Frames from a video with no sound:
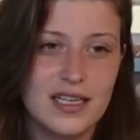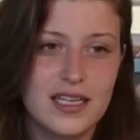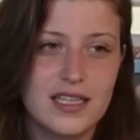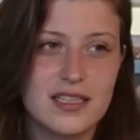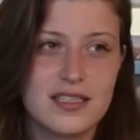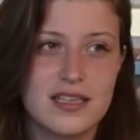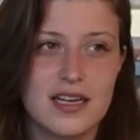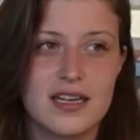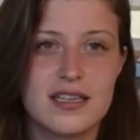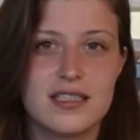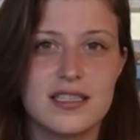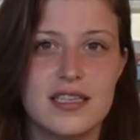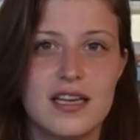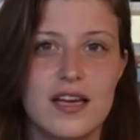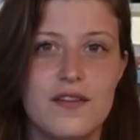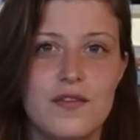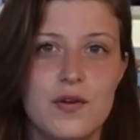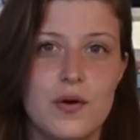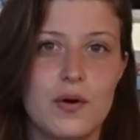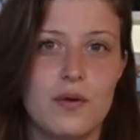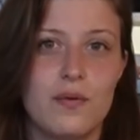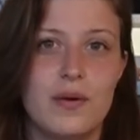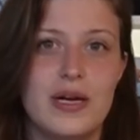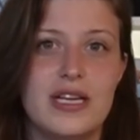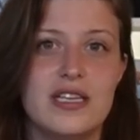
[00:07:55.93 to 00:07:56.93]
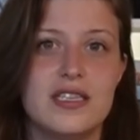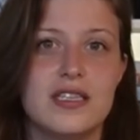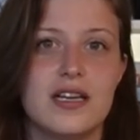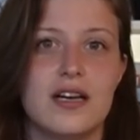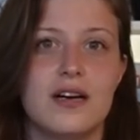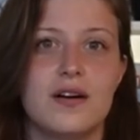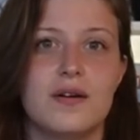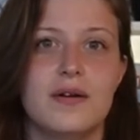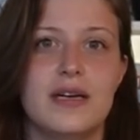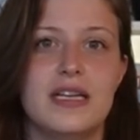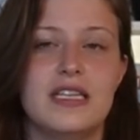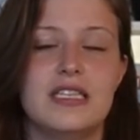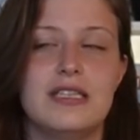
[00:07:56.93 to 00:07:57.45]
can start to give you a
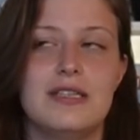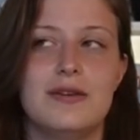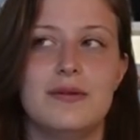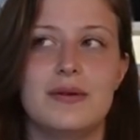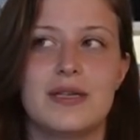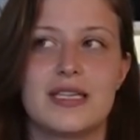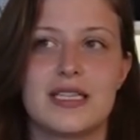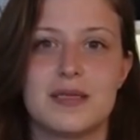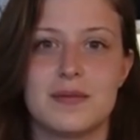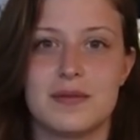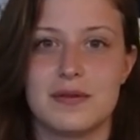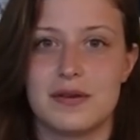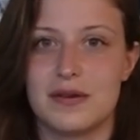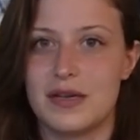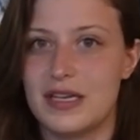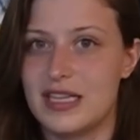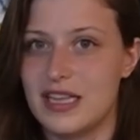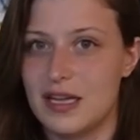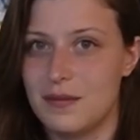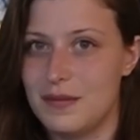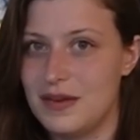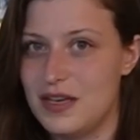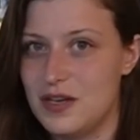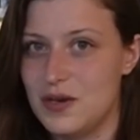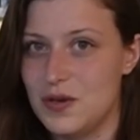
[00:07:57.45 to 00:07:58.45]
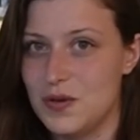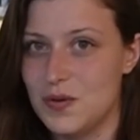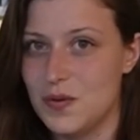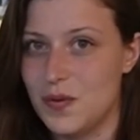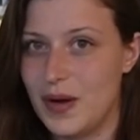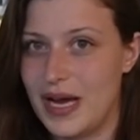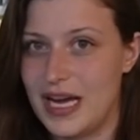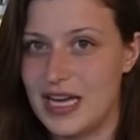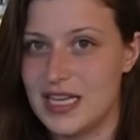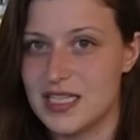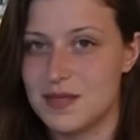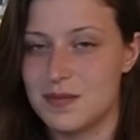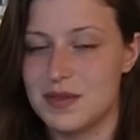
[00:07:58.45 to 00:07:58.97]
window into exploring them in new
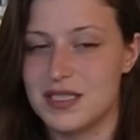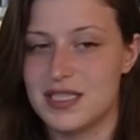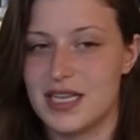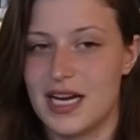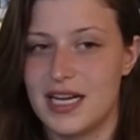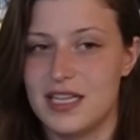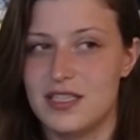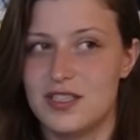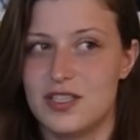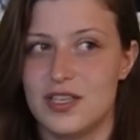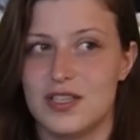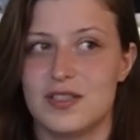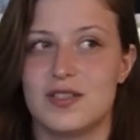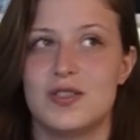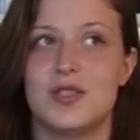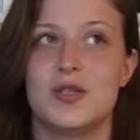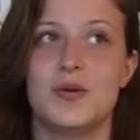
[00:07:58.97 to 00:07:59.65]
ways besides just,